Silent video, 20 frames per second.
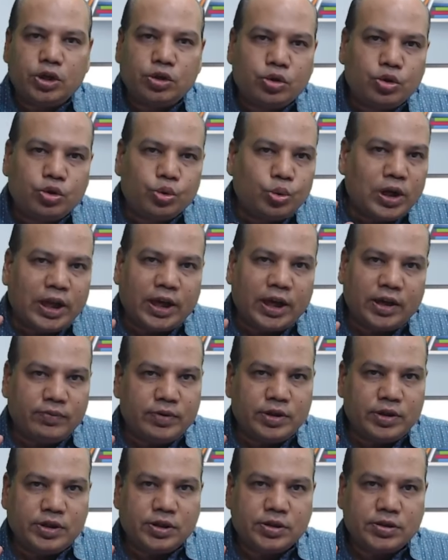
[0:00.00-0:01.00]
two
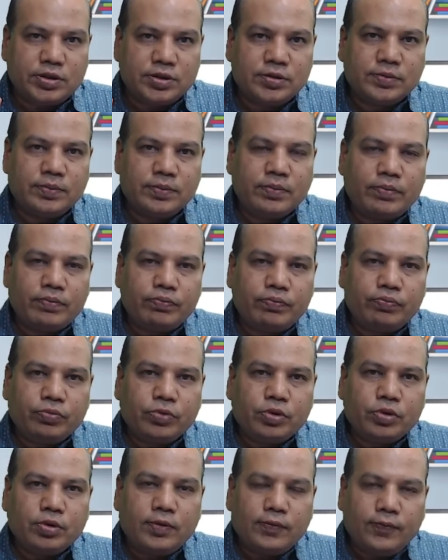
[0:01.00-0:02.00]
languages,
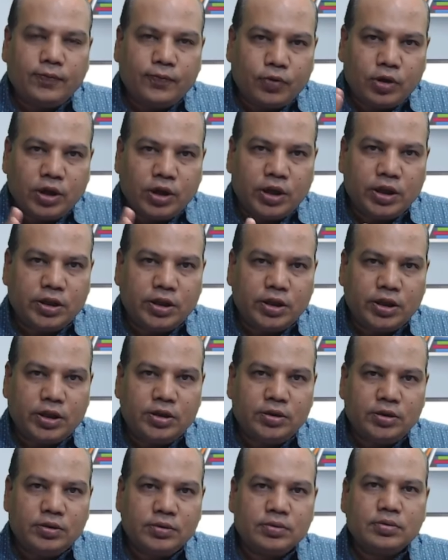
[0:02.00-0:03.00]
full Hindi
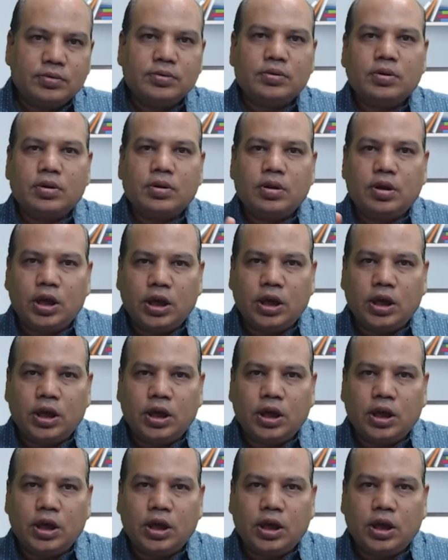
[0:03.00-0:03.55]
and